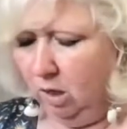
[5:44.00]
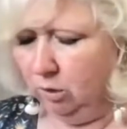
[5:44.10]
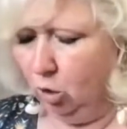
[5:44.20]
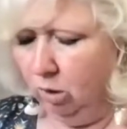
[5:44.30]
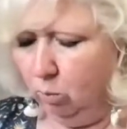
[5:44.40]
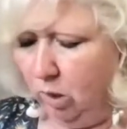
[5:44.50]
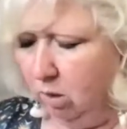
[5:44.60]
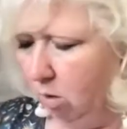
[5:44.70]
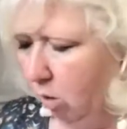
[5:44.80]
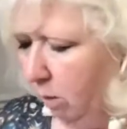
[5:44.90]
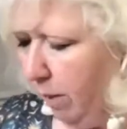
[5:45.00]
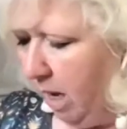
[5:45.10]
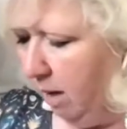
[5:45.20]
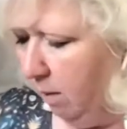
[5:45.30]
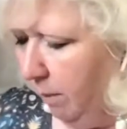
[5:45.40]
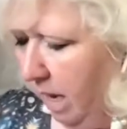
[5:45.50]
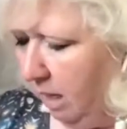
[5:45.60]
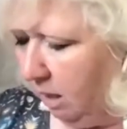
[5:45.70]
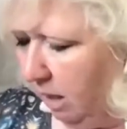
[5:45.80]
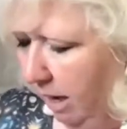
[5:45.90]
a dark brown on the bottom
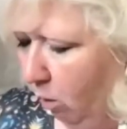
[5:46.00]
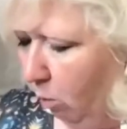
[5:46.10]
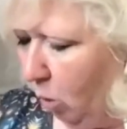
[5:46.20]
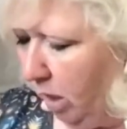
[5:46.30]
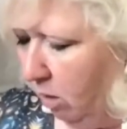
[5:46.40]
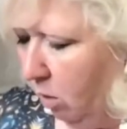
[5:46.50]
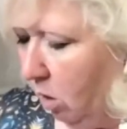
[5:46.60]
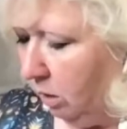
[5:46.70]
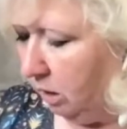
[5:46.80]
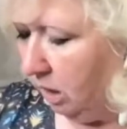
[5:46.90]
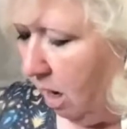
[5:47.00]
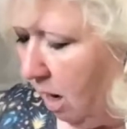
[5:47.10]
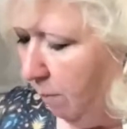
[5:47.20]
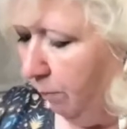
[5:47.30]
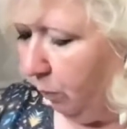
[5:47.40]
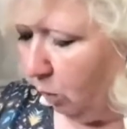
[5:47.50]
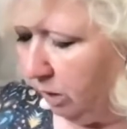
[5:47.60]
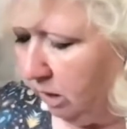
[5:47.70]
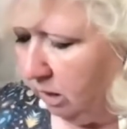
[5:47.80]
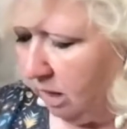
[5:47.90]
and a lighter brown on top. Well,
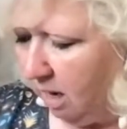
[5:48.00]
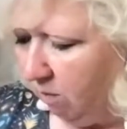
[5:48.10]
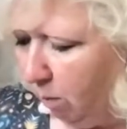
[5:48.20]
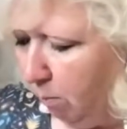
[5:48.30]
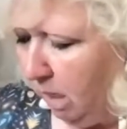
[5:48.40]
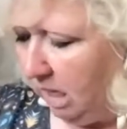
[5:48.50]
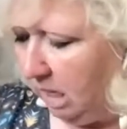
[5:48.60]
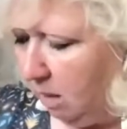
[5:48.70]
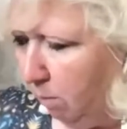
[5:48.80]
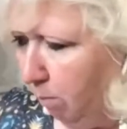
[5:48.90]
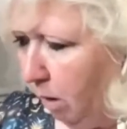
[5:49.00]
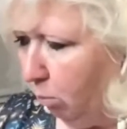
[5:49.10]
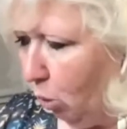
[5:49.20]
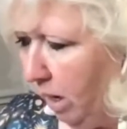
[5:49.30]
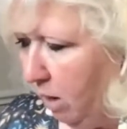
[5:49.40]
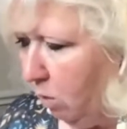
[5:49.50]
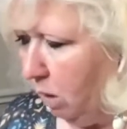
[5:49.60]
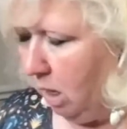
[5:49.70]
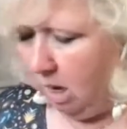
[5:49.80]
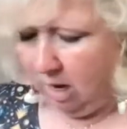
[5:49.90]
this is kind of a medium brown,
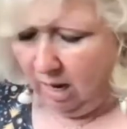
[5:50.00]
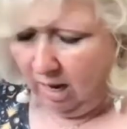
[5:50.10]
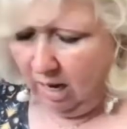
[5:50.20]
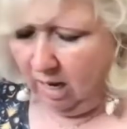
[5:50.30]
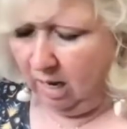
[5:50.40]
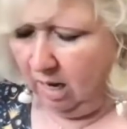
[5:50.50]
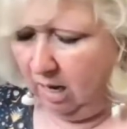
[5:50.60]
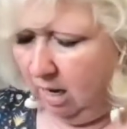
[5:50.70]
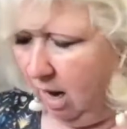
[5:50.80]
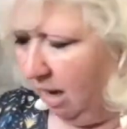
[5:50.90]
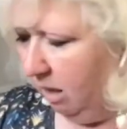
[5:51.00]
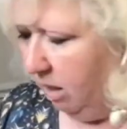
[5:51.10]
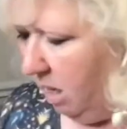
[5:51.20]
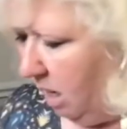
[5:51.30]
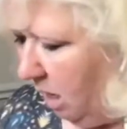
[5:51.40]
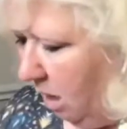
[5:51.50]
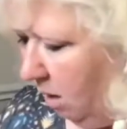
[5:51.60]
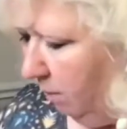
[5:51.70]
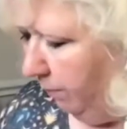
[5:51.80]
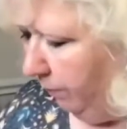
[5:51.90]
and I
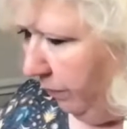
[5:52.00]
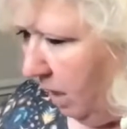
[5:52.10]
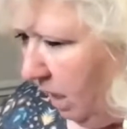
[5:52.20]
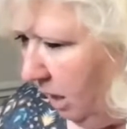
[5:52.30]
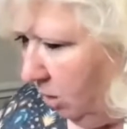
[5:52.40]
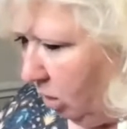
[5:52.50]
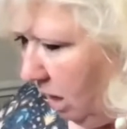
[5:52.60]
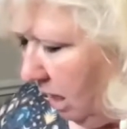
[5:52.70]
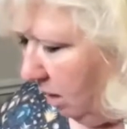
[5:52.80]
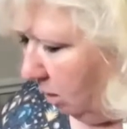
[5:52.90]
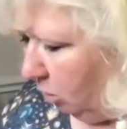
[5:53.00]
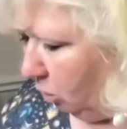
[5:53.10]
think I actually had a